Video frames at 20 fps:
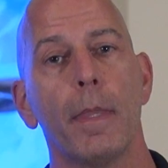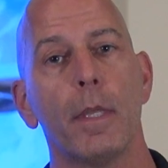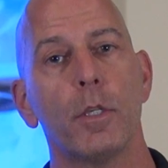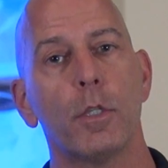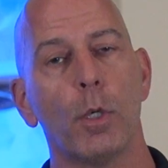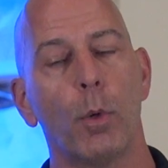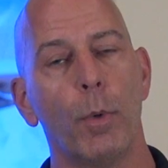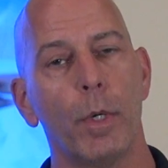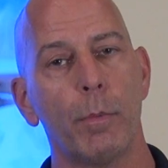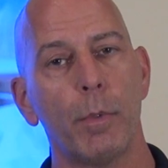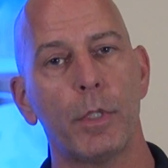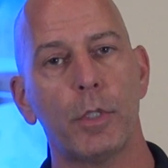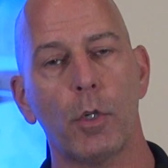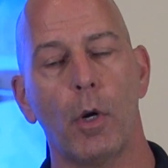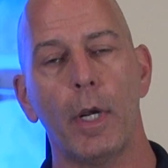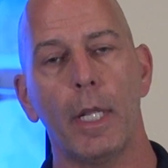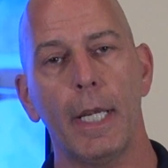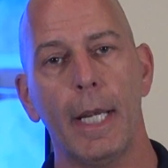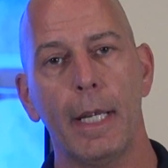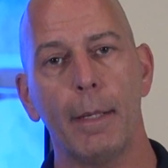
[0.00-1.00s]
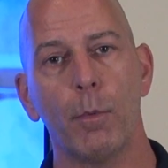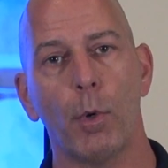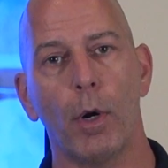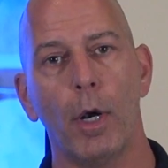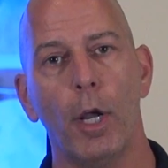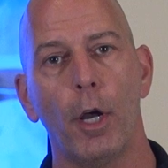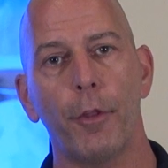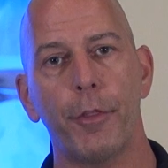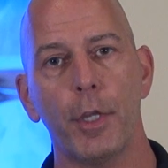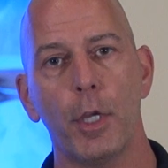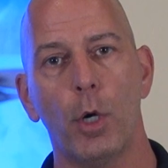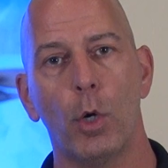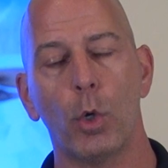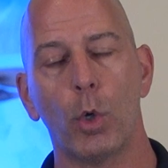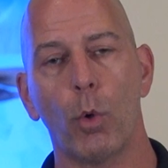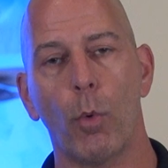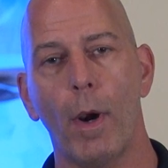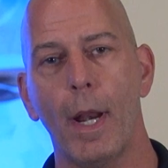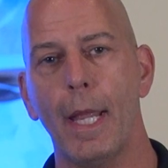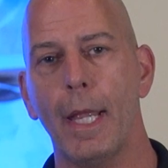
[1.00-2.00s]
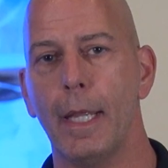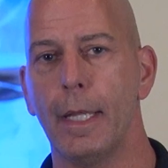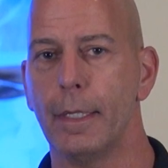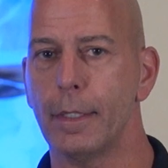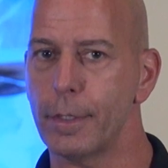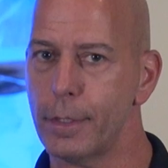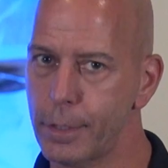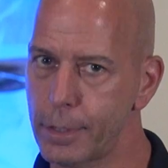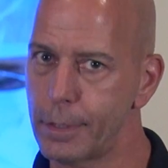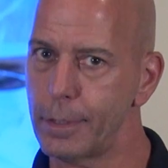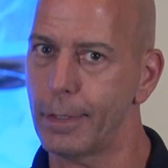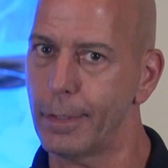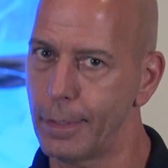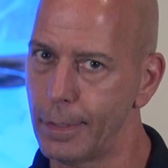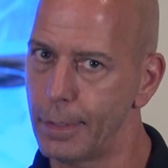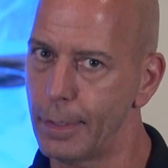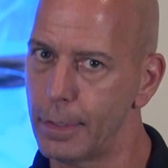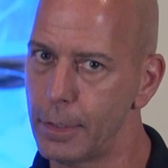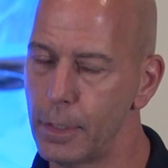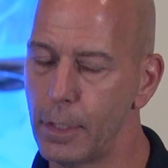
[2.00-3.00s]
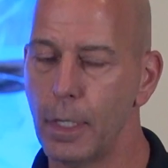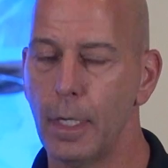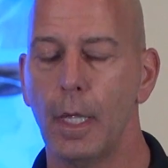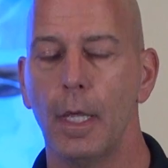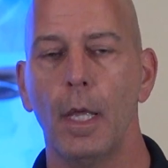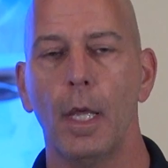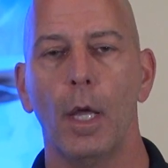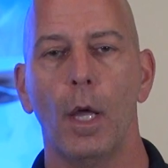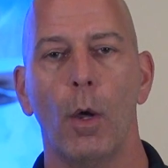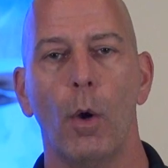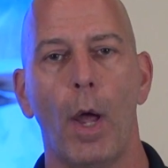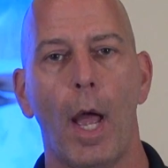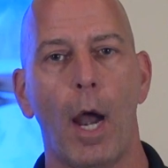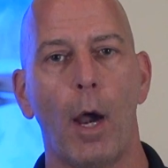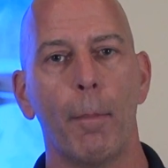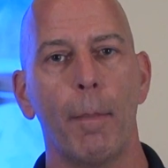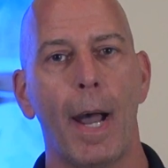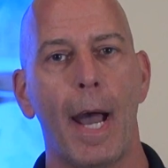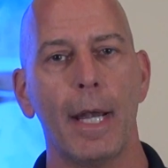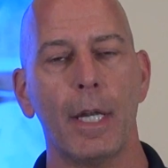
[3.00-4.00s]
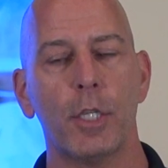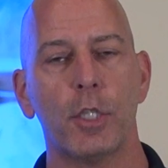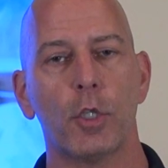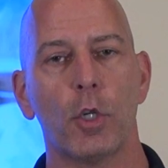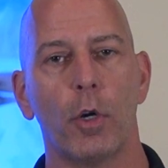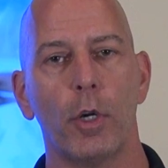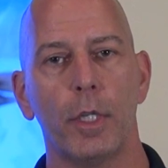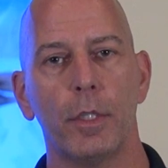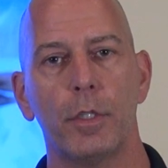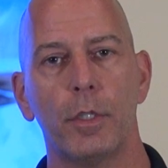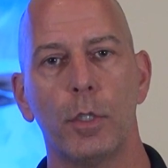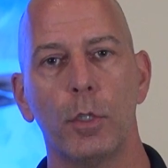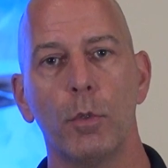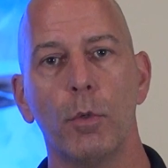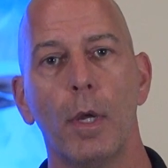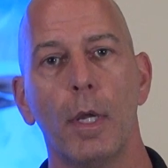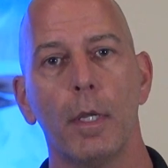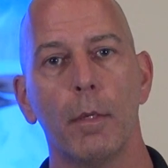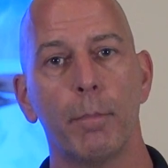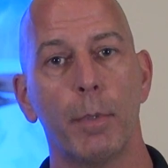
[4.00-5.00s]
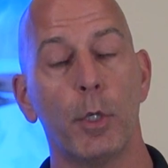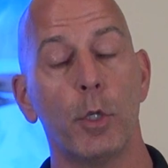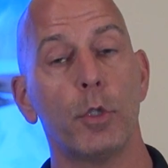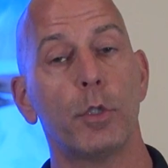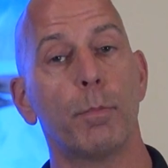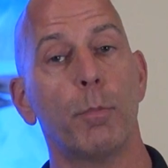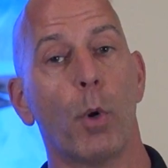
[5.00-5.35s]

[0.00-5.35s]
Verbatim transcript: So when we started eating more healthy whole grains, our body started to produce